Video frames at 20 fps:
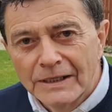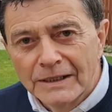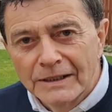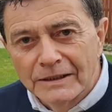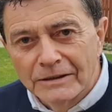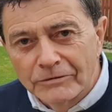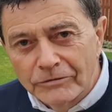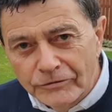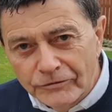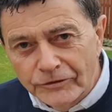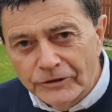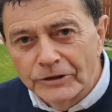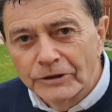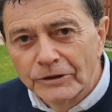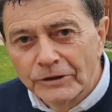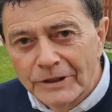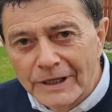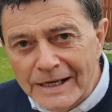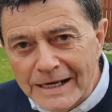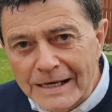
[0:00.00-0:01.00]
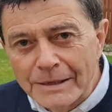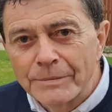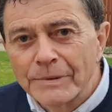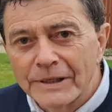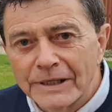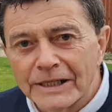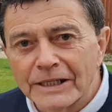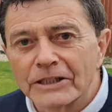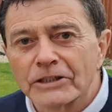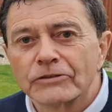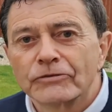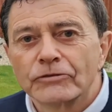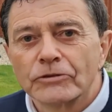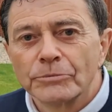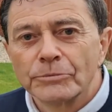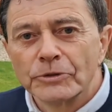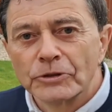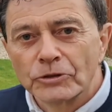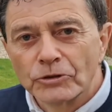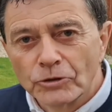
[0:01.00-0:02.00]
And feel emanates
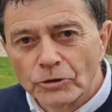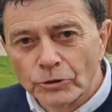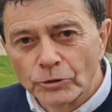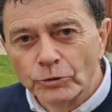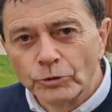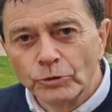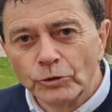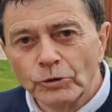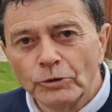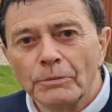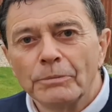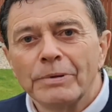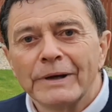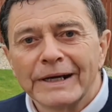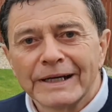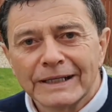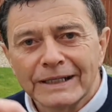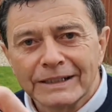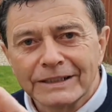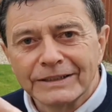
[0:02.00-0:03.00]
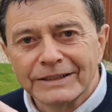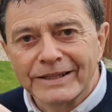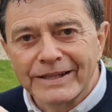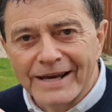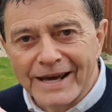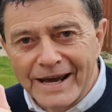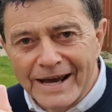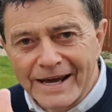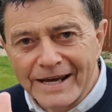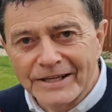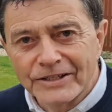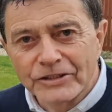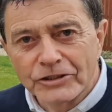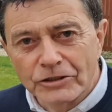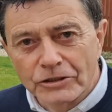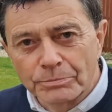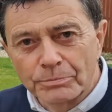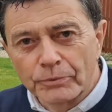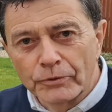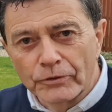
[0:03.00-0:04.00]
from the tool back into the hands,
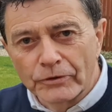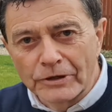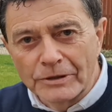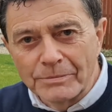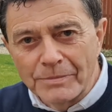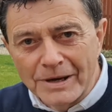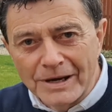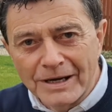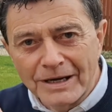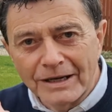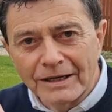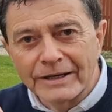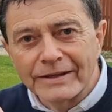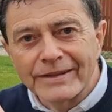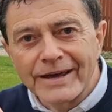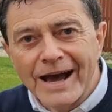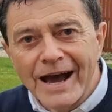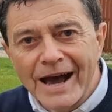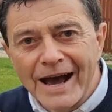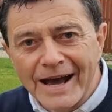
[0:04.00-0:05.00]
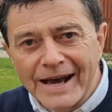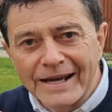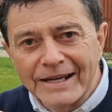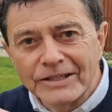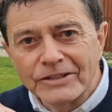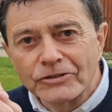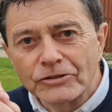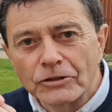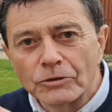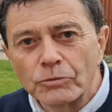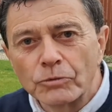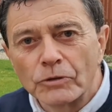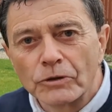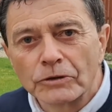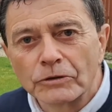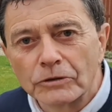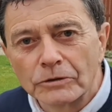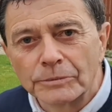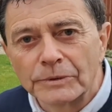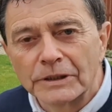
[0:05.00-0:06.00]
because primarily the hands are what are
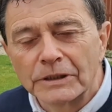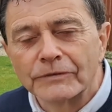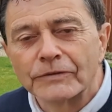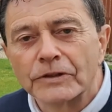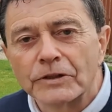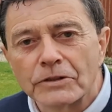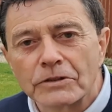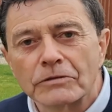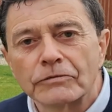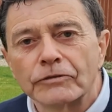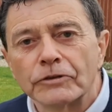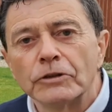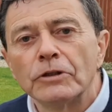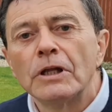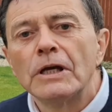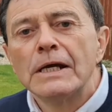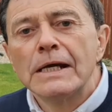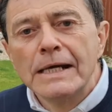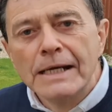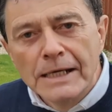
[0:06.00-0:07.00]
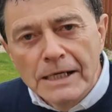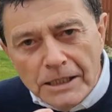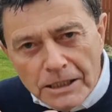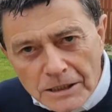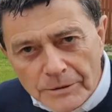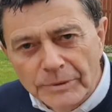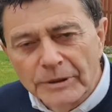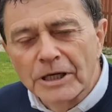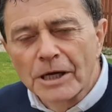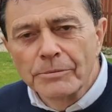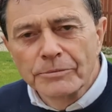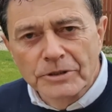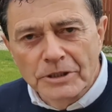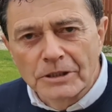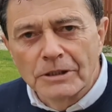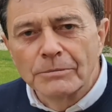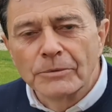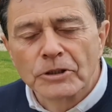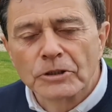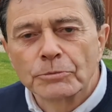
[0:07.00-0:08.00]
going to be giving us a feel. It becomes
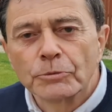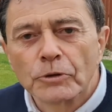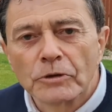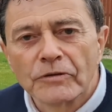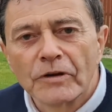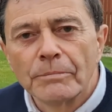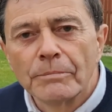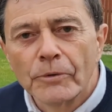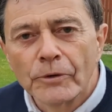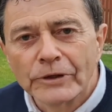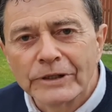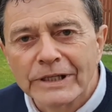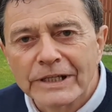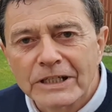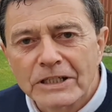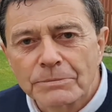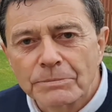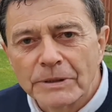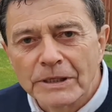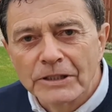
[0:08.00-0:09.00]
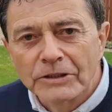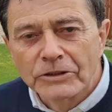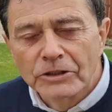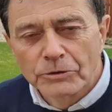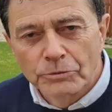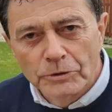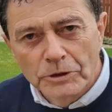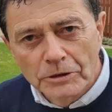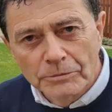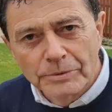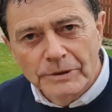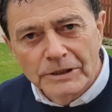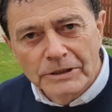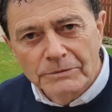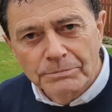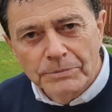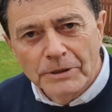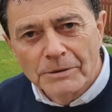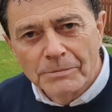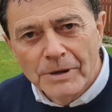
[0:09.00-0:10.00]
a much more of a body experience as well, but it's
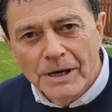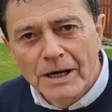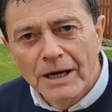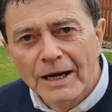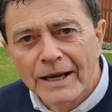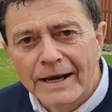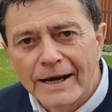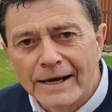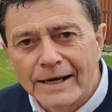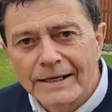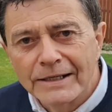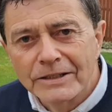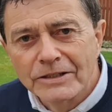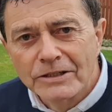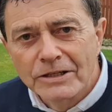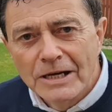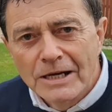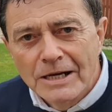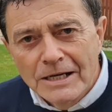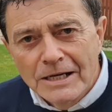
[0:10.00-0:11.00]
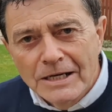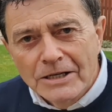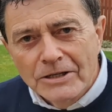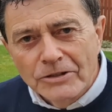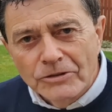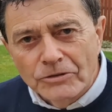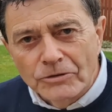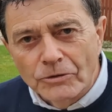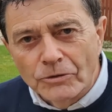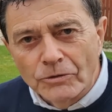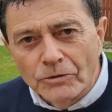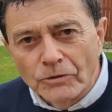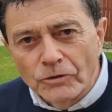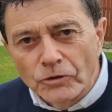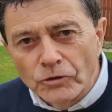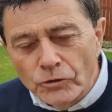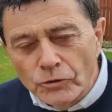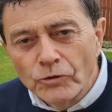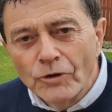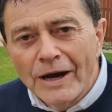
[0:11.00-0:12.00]
primarily hands. So
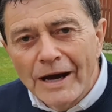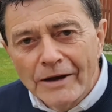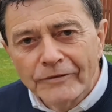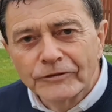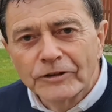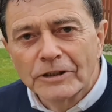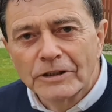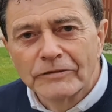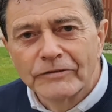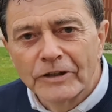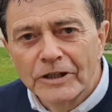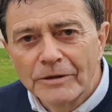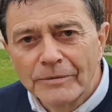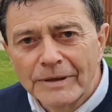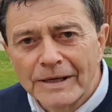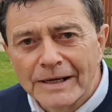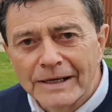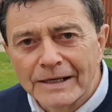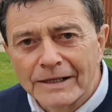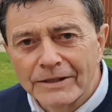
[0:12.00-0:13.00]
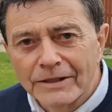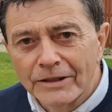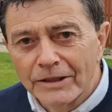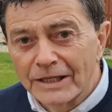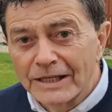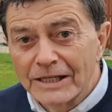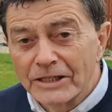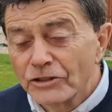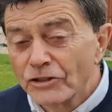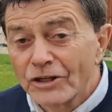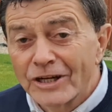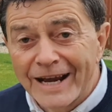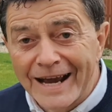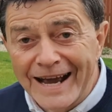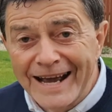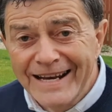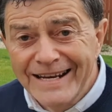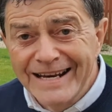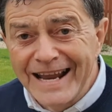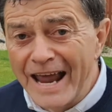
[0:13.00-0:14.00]
you have to develop that. And the thing is, you
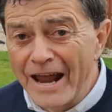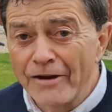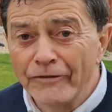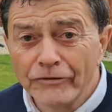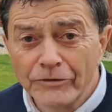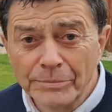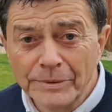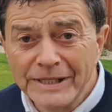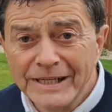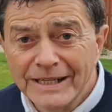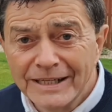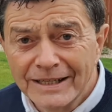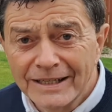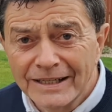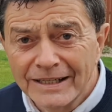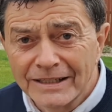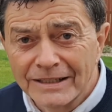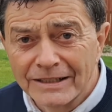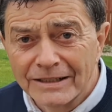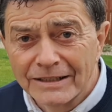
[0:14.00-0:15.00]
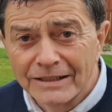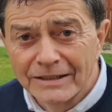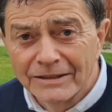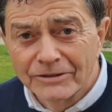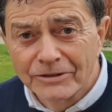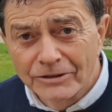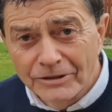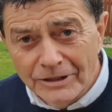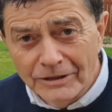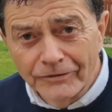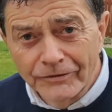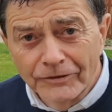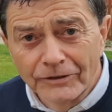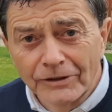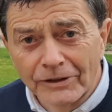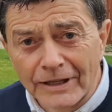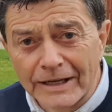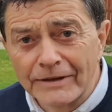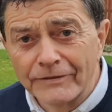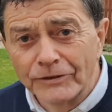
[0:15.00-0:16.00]
can. Everybody can, to different
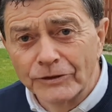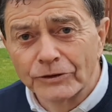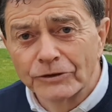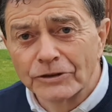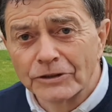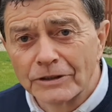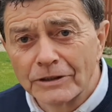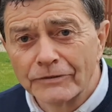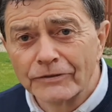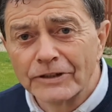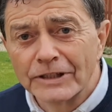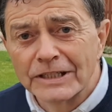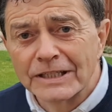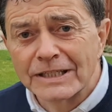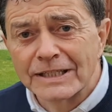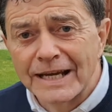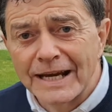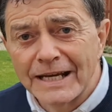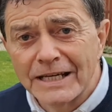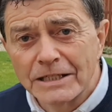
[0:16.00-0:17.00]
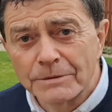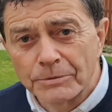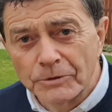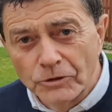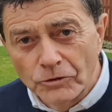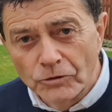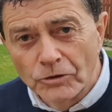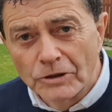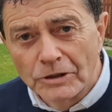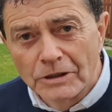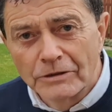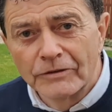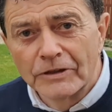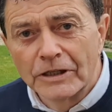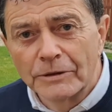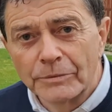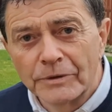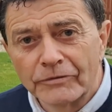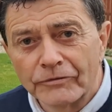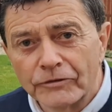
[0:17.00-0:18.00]
levels and different extents, but you can
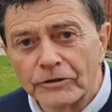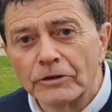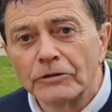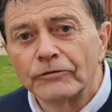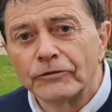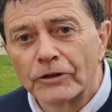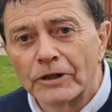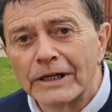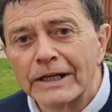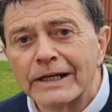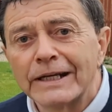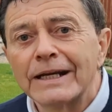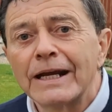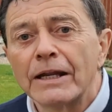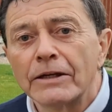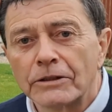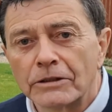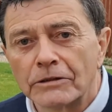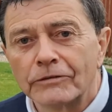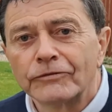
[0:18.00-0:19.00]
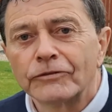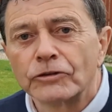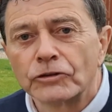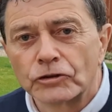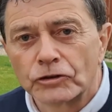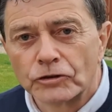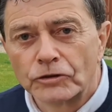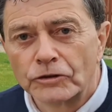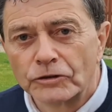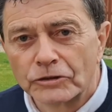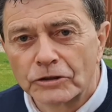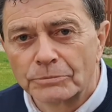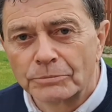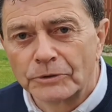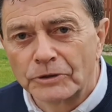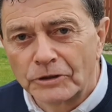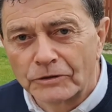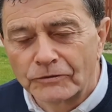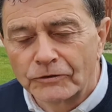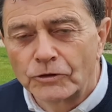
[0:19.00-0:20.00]
develop the feel for hitting different shots. But
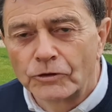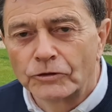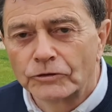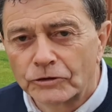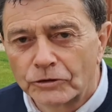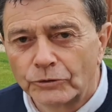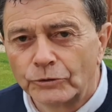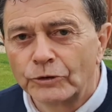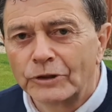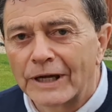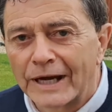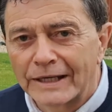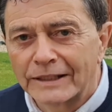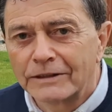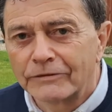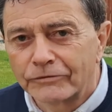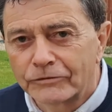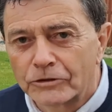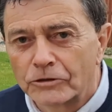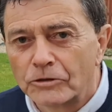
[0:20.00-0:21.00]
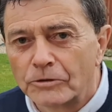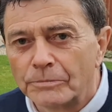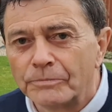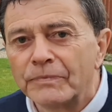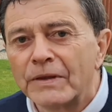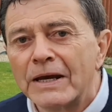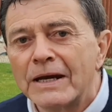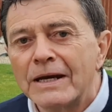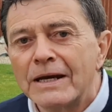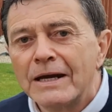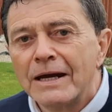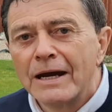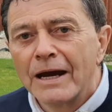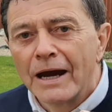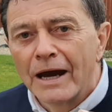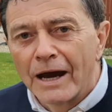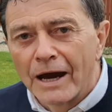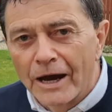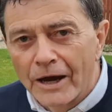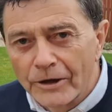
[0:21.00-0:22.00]
you've got to look at it from,
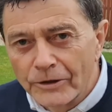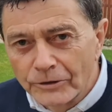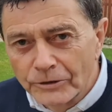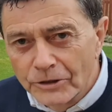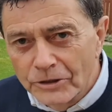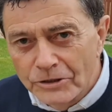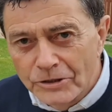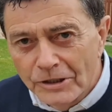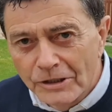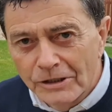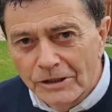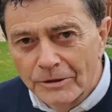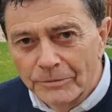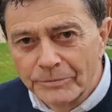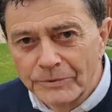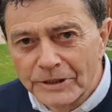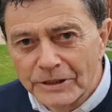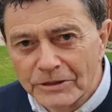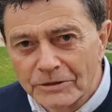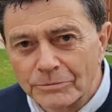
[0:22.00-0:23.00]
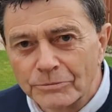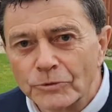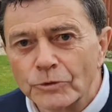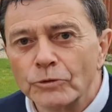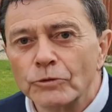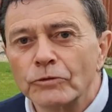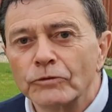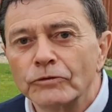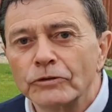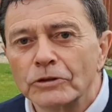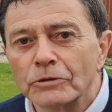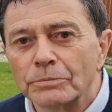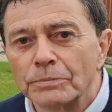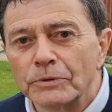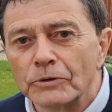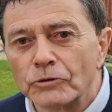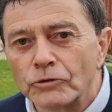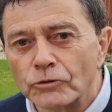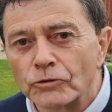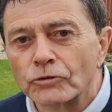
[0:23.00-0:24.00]
how does the club need to move to
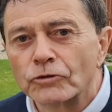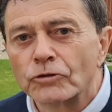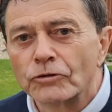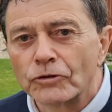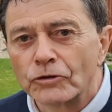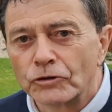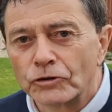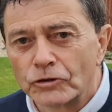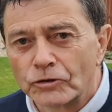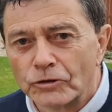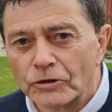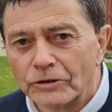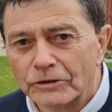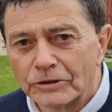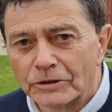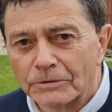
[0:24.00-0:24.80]
produce the shot?